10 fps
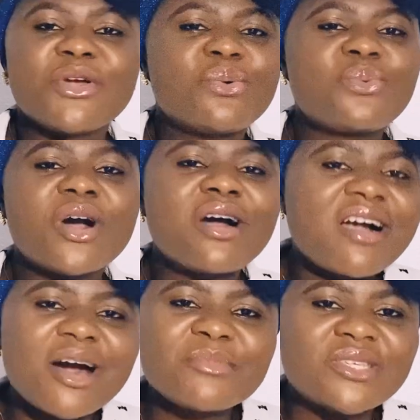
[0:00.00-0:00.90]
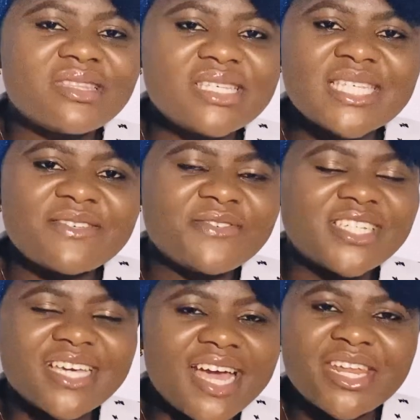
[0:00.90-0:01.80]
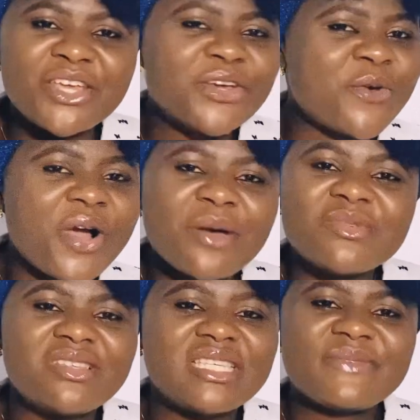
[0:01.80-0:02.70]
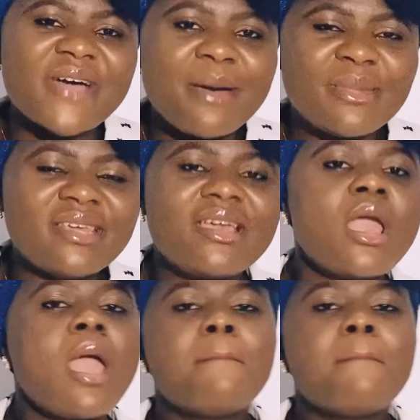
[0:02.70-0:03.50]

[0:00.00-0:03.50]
you're welcome to this channel. You're welcome to this family.